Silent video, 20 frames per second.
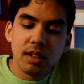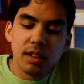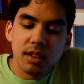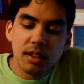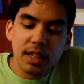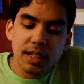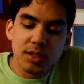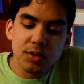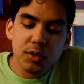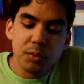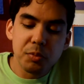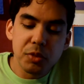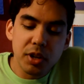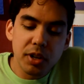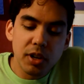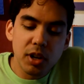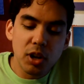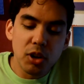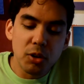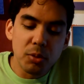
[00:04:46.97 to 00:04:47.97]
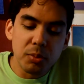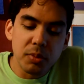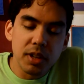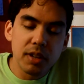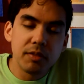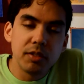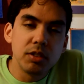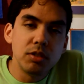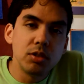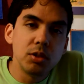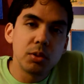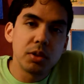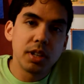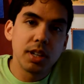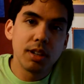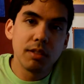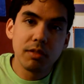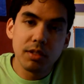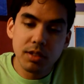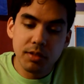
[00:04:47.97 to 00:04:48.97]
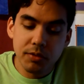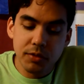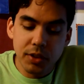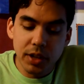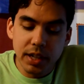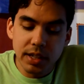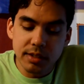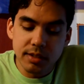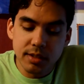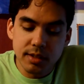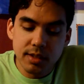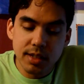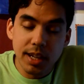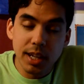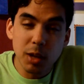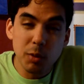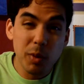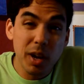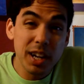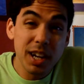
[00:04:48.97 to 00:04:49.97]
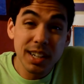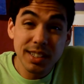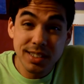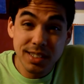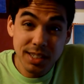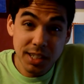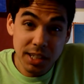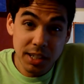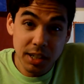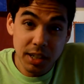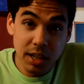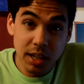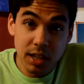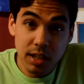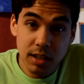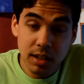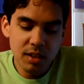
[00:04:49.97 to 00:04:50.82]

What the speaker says: that's from your home if you do want to give it to friends that you might not see again.